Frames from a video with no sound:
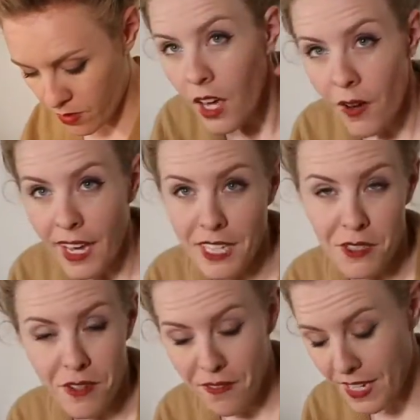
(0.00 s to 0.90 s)
Okay, so
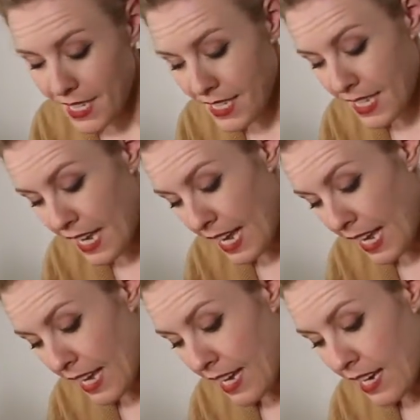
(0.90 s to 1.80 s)
it fits
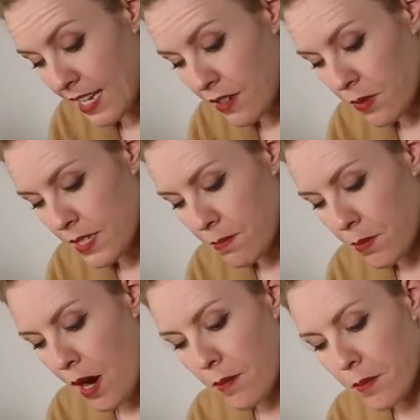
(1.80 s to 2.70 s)
and what's
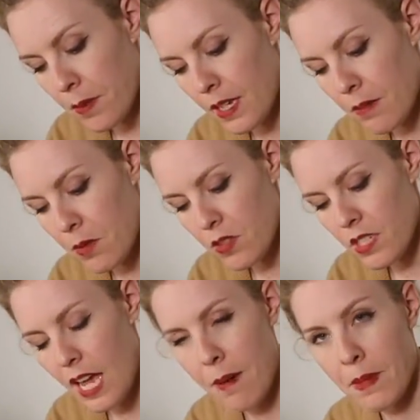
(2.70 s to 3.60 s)
probably
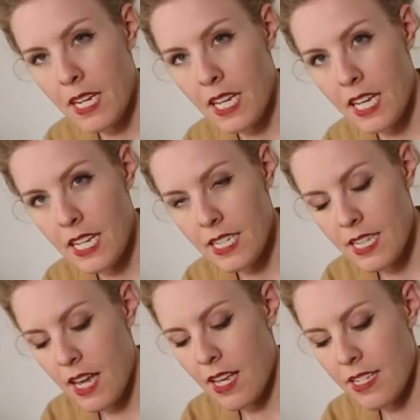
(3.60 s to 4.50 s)
mostly happening is
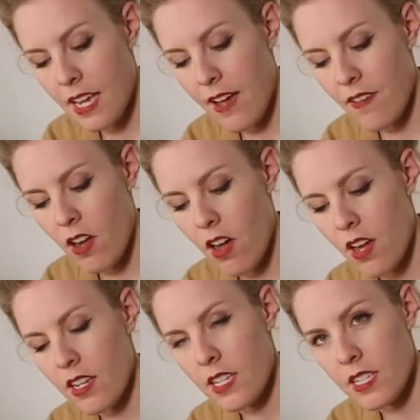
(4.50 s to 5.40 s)
that as I have it
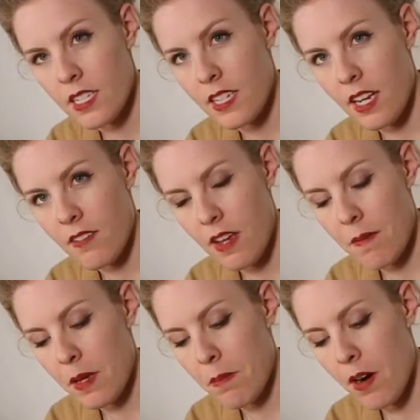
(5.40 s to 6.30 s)
on, this is kind of
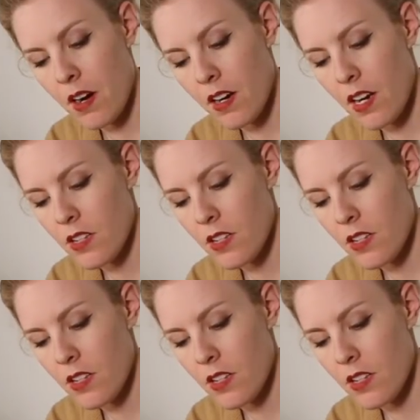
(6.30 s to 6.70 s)
coming apart,